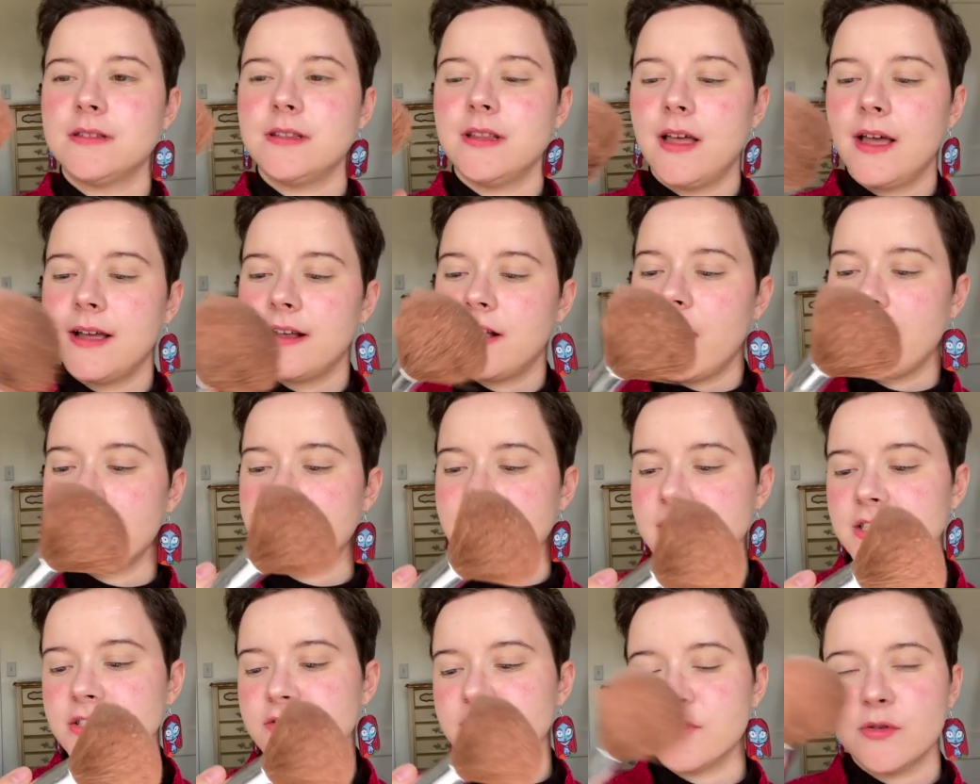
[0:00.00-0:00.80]
I got
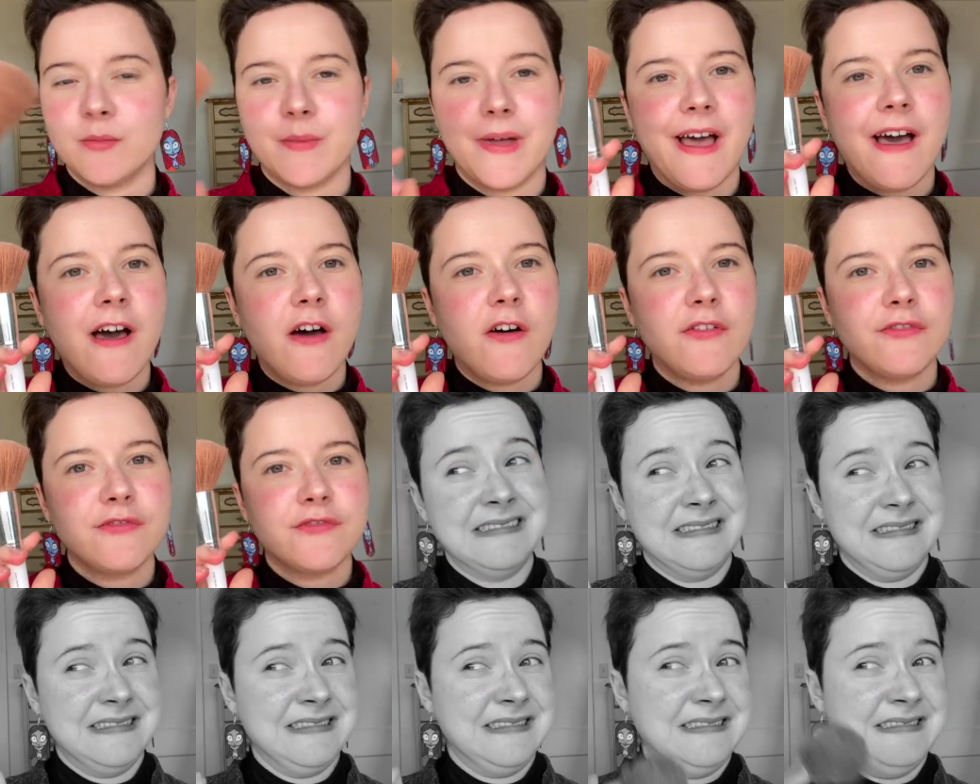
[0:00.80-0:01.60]
this from e.l.f.
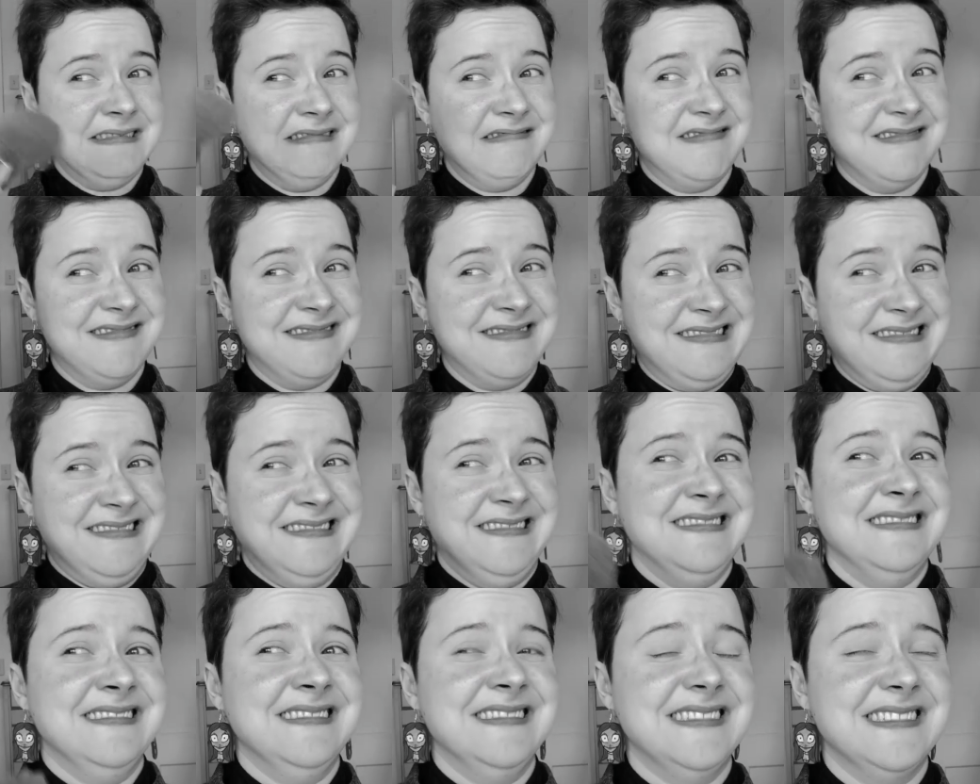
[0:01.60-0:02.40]

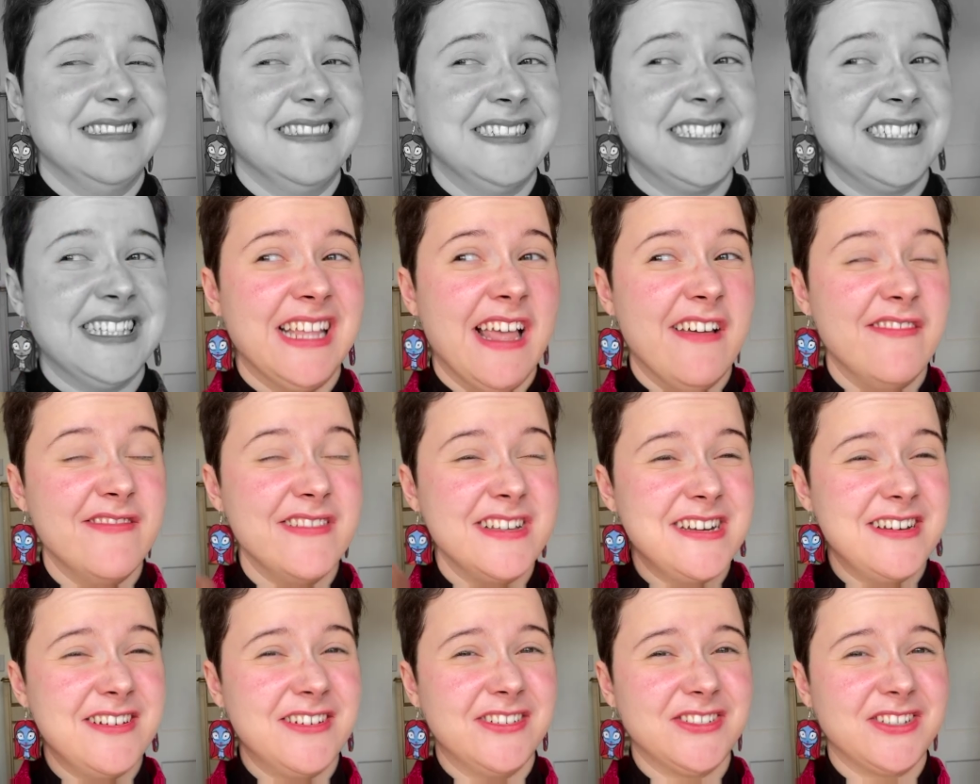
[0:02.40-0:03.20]
7
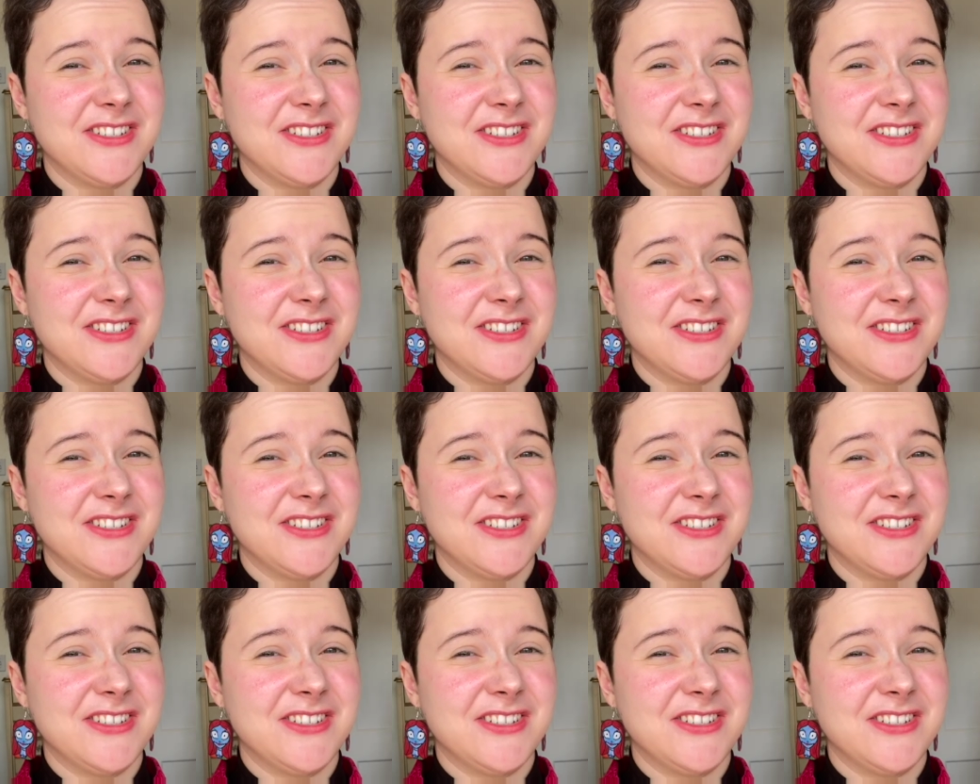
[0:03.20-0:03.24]
years